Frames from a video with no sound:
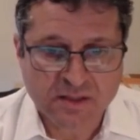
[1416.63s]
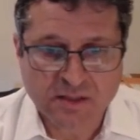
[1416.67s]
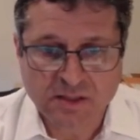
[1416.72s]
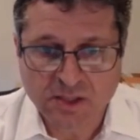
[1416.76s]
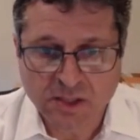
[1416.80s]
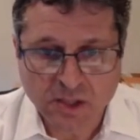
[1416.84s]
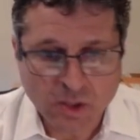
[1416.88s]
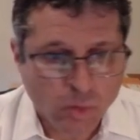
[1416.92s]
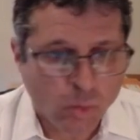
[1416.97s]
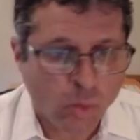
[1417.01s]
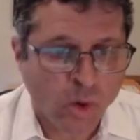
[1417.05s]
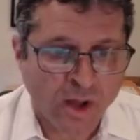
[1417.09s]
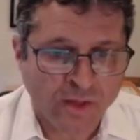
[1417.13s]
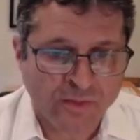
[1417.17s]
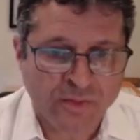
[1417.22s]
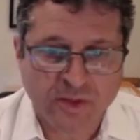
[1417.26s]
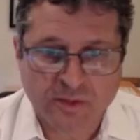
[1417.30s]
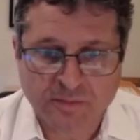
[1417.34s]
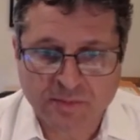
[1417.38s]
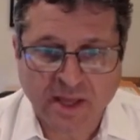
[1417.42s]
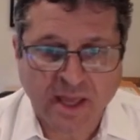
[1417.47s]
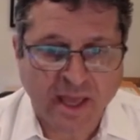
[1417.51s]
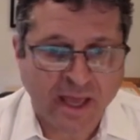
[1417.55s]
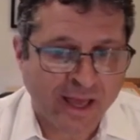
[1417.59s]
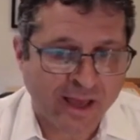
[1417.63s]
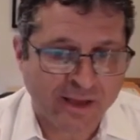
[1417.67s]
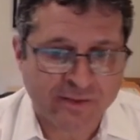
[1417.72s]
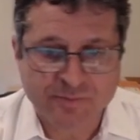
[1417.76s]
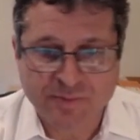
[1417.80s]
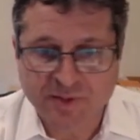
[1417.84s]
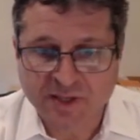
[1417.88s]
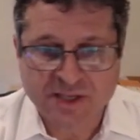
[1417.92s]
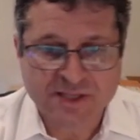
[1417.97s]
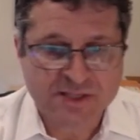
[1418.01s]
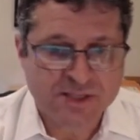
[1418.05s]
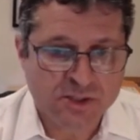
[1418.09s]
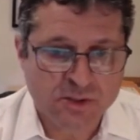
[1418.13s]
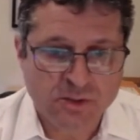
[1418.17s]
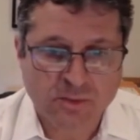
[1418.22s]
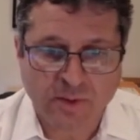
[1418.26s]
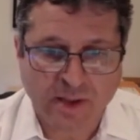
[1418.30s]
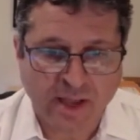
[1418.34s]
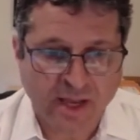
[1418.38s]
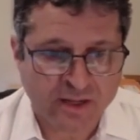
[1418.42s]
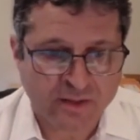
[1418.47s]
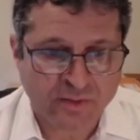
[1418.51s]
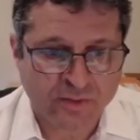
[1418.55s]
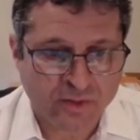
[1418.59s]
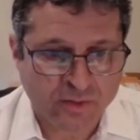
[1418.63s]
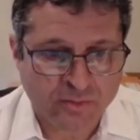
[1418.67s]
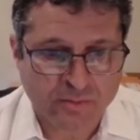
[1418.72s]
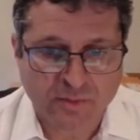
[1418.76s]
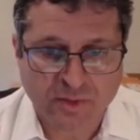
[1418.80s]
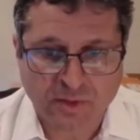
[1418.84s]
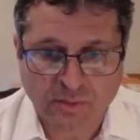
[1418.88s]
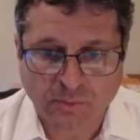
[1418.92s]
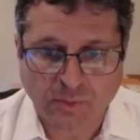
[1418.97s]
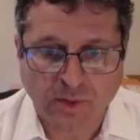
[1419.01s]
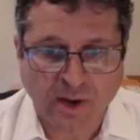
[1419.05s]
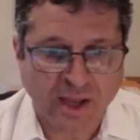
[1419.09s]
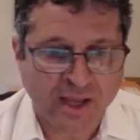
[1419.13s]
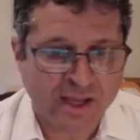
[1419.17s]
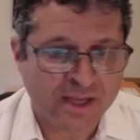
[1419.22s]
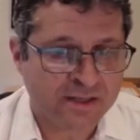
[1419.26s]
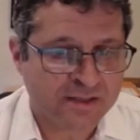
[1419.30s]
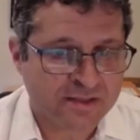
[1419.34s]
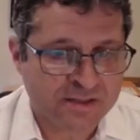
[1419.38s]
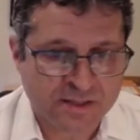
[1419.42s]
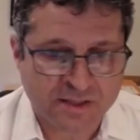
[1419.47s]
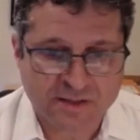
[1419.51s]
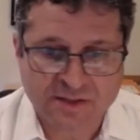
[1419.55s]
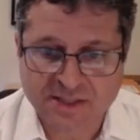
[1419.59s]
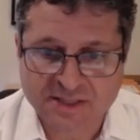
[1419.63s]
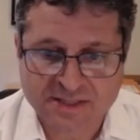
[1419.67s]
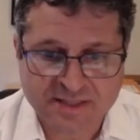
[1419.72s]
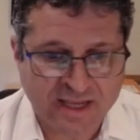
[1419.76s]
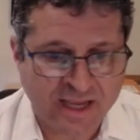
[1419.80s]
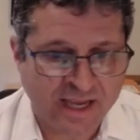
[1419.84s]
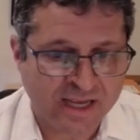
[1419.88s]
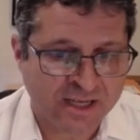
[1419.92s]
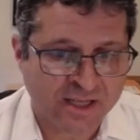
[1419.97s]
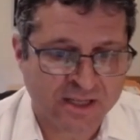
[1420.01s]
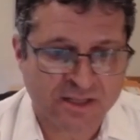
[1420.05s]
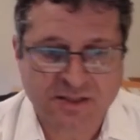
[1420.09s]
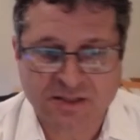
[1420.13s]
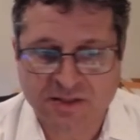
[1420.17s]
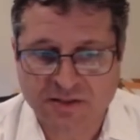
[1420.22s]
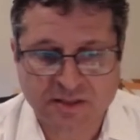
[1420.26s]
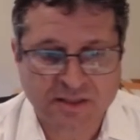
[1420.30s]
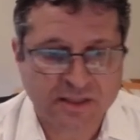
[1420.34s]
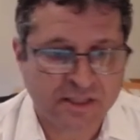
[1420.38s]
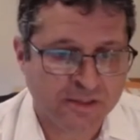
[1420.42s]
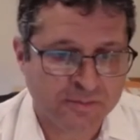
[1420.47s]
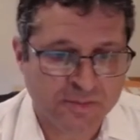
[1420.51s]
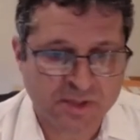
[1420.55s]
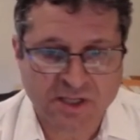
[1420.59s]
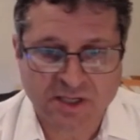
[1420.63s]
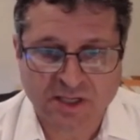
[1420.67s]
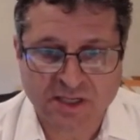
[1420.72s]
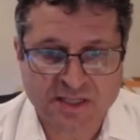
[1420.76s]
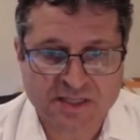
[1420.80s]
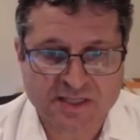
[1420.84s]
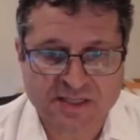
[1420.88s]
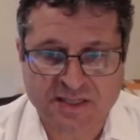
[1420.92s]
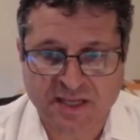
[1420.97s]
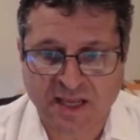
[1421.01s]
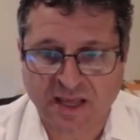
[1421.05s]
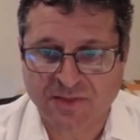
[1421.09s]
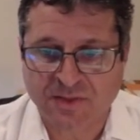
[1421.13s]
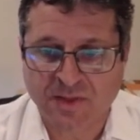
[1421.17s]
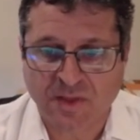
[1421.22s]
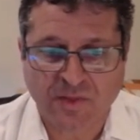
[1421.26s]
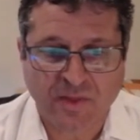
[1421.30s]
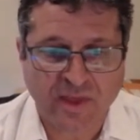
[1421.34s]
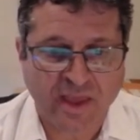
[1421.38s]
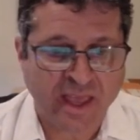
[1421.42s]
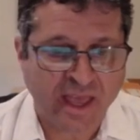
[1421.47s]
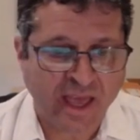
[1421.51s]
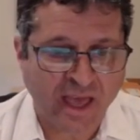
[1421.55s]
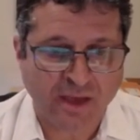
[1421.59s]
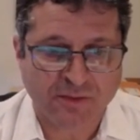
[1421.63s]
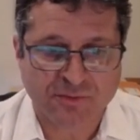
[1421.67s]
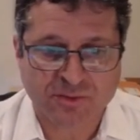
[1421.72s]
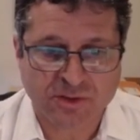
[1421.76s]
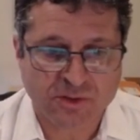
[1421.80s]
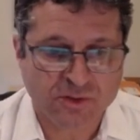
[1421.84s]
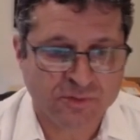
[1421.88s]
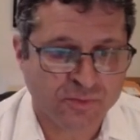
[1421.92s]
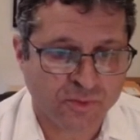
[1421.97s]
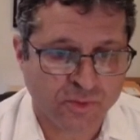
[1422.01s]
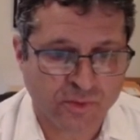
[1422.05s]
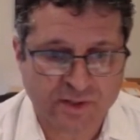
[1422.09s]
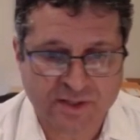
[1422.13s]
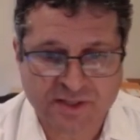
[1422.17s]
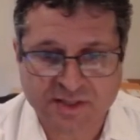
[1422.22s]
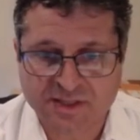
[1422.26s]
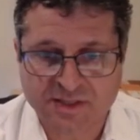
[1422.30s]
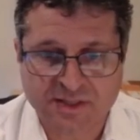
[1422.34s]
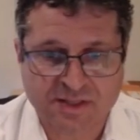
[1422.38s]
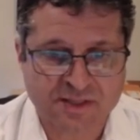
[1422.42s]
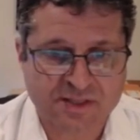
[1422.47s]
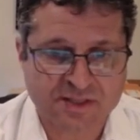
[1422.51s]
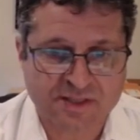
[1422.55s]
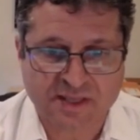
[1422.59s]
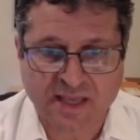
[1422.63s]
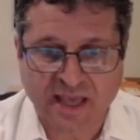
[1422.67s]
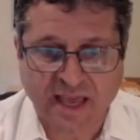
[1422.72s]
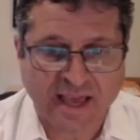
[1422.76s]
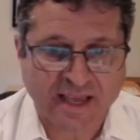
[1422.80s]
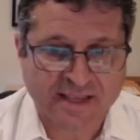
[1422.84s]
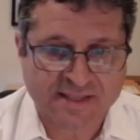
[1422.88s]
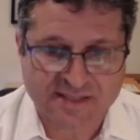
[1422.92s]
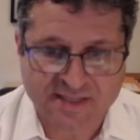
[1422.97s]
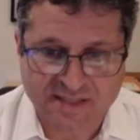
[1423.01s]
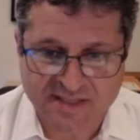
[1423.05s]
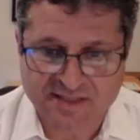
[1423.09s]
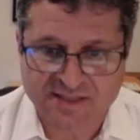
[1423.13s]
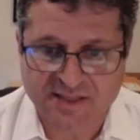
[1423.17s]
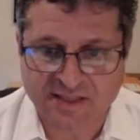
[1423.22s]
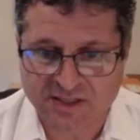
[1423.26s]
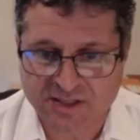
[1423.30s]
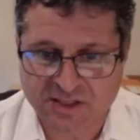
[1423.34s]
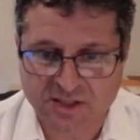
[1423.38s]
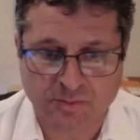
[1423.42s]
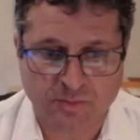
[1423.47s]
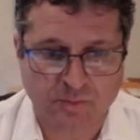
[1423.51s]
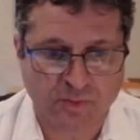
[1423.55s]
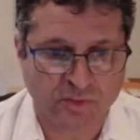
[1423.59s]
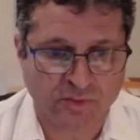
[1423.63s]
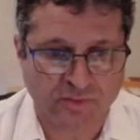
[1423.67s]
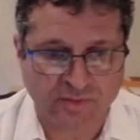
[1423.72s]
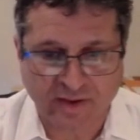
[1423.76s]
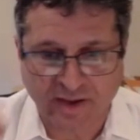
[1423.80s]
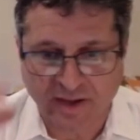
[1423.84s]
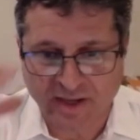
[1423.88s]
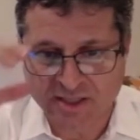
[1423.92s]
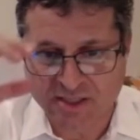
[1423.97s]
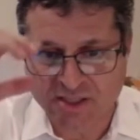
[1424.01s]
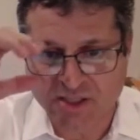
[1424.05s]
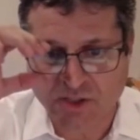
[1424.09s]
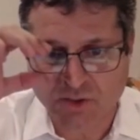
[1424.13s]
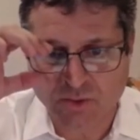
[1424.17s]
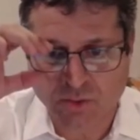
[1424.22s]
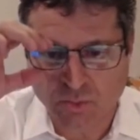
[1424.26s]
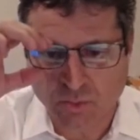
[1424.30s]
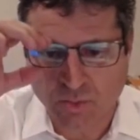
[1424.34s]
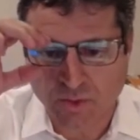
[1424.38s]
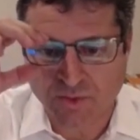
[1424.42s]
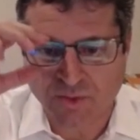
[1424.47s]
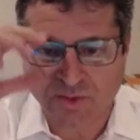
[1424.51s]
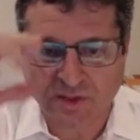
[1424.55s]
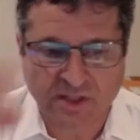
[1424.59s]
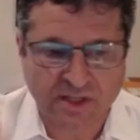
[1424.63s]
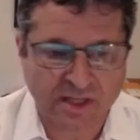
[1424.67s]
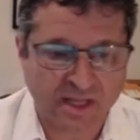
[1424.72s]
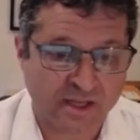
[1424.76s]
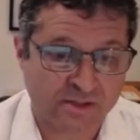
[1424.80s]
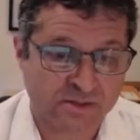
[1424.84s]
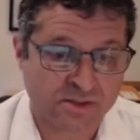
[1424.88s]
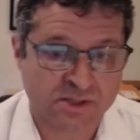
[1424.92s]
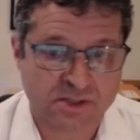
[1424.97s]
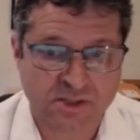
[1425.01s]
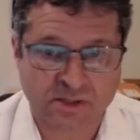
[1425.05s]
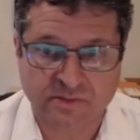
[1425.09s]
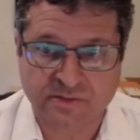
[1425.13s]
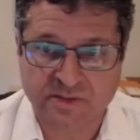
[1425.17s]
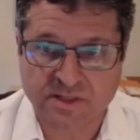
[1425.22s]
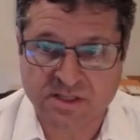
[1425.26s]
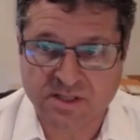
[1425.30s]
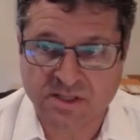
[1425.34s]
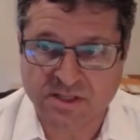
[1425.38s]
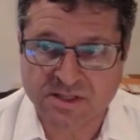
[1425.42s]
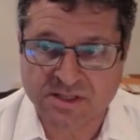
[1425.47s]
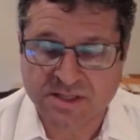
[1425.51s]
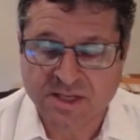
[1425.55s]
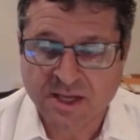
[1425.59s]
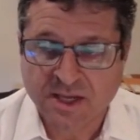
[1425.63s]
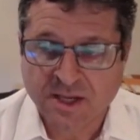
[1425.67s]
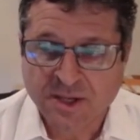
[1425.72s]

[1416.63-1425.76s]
you want them to have because you granted them the right to the data to the limited extent that they have to, for instance, access it to provide you with the cloud services.